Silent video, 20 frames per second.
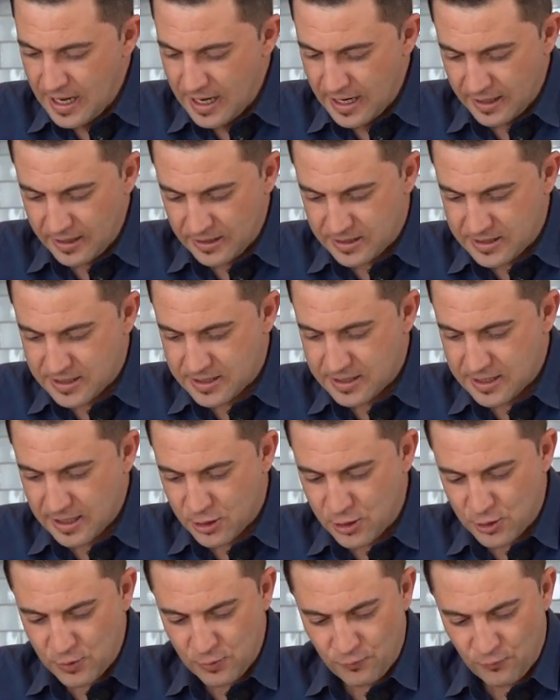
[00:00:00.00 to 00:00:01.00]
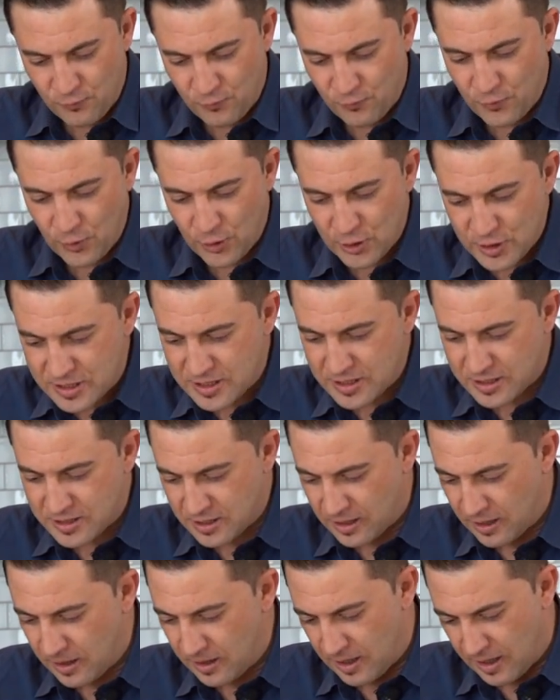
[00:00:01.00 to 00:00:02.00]
and it's such a
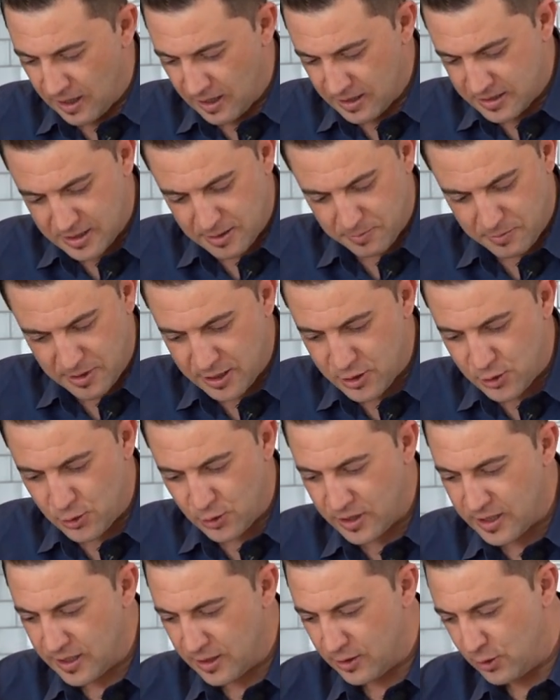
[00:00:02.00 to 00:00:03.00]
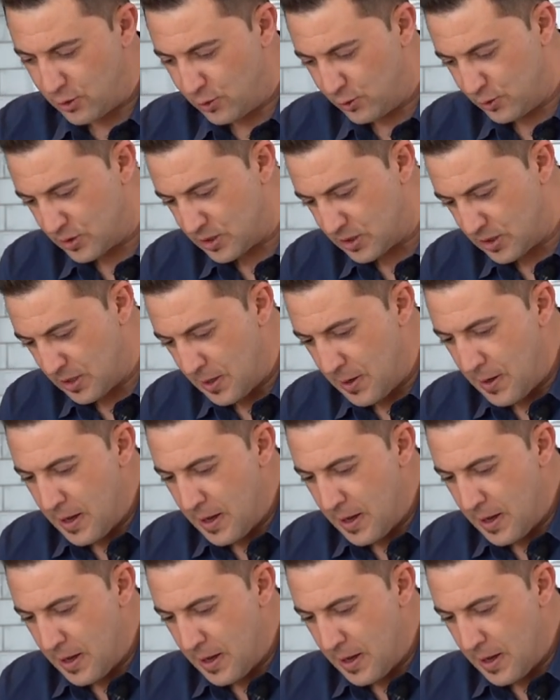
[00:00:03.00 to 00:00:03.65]
versatile item that you can use.